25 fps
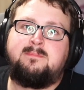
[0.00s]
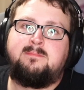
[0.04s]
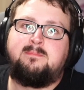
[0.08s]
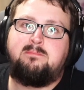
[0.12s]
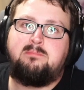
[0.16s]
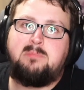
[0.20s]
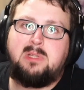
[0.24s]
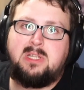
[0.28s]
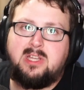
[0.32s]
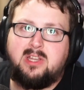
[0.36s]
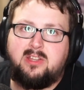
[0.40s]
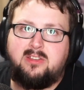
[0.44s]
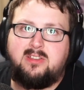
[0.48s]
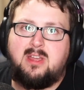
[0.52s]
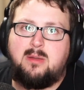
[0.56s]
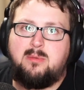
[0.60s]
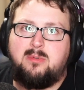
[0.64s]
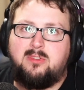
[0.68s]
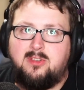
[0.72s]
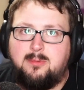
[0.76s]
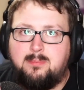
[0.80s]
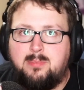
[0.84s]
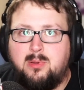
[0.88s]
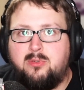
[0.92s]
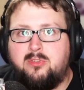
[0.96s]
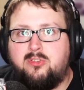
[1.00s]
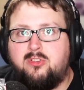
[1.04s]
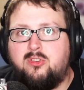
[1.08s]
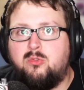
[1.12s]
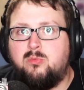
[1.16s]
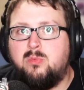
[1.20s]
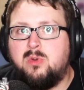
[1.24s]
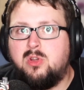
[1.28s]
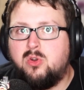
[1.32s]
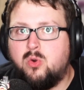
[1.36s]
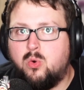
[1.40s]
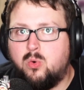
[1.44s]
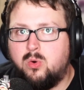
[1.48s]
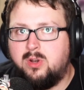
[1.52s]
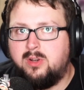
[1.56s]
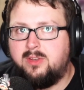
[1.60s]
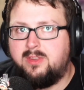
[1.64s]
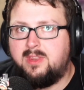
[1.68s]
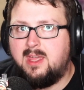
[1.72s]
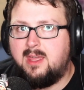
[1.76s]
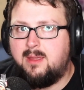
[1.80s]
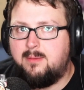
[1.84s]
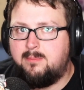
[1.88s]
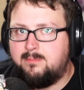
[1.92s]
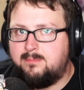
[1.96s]
because I was supposed to record
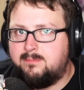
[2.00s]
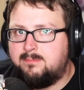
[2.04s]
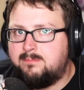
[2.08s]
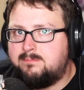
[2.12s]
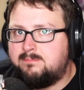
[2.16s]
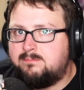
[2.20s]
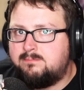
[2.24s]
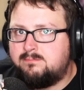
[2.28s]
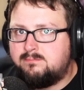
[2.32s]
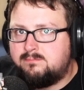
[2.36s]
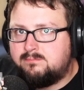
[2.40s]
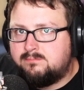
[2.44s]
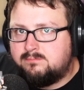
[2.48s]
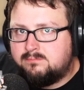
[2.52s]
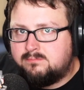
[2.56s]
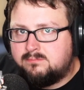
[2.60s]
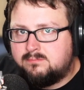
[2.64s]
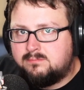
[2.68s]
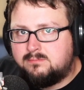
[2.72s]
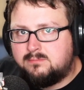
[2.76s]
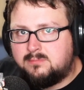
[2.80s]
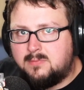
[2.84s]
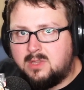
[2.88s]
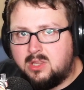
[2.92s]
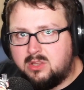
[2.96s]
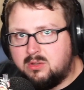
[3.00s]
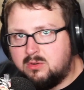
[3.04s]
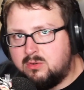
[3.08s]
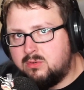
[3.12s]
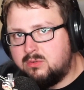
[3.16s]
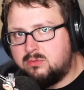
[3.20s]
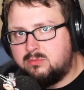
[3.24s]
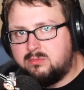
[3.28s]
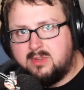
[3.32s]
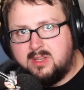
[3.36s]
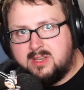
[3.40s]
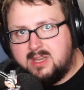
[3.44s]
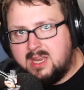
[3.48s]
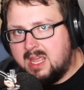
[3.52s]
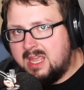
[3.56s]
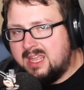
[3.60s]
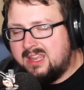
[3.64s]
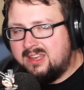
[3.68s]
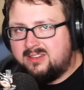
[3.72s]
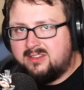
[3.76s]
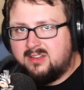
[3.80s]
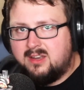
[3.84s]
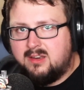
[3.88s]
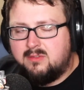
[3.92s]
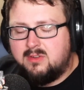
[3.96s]
them through the
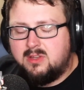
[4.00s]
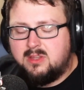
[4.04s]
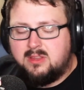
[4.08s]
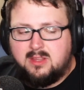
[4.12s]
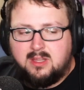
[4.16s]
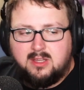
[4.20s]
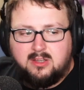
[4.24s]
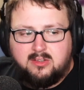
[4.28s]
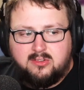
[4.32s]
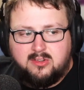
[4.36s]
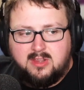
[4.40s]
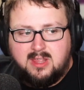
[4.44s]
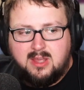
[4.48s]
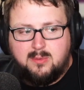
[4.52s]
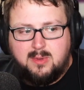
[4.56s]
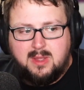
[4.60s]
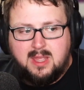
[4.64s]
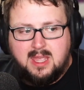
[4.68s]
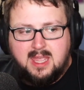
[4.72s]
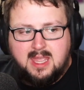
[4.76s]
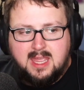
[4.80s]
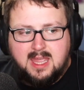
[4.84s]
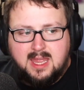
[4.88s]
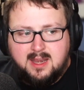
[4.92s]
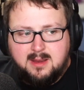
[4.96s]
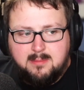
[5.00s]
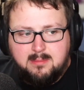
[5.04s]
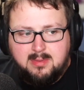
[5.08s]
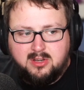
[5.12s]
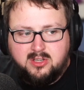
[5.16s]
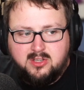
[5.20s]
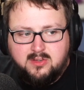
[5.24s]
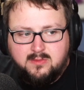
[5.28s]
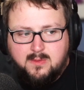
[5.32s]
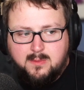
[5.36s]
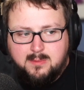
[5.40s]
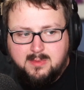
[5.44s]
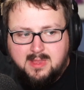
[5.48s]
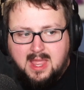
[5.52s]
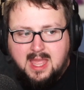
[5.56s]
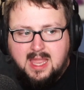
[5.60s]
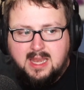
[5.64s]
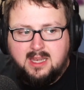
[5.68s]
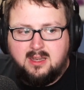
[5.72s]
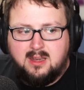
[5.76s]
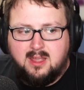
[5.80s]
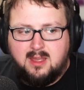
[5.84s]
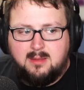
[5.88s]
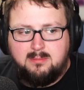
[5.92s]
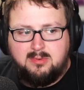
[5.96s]
days and everything. So that way I had a bunch of them
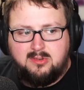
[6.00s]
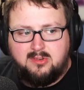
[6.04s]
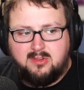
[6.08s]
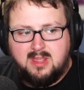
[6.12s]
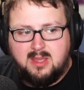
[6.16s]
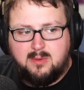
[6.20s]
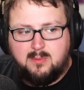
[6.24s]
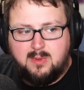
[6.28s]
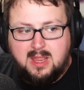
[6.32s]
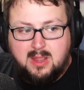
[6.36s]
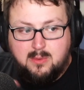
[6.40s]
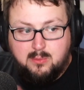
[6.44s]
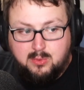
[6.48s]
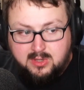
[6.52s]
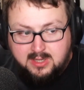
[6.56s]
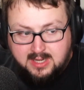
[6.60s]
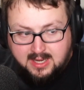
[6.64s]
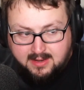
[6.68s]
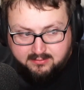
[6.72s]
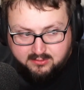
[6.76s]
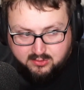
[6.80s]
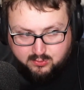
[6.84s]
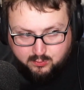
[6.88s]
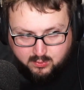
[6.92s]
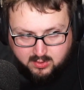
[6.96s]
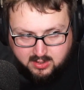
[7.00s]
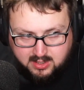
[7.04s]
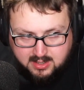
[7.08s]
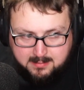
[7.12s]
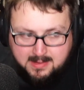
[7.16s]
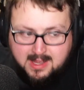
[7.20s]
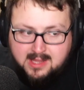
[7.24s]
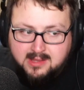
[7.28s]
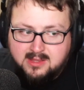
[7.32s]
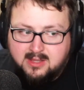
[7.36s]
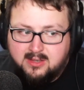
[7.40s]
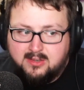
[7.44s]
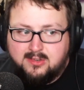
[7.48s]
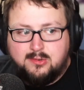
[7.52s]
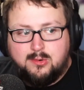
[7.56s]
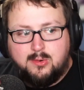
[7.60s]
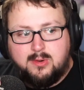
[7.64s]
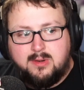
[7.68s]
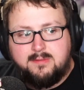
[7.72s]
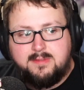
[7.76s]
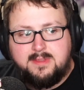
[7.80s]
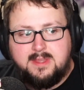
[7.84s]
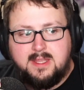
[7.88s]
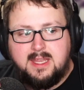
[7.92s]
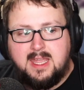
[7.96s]
lined up. So that way I wouldn't have to worry about this sort
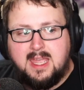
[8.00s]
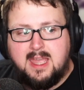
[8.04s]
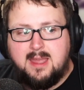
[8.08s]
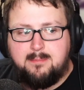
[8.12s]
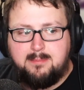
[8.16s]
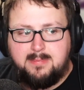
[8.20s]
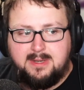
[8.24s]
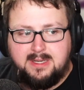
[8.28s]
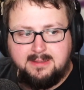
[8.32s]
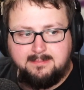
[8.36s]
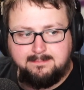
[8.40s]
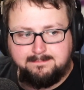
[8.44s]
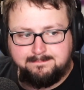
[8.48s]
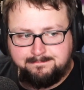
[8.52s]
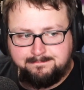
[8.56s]
of thing happening.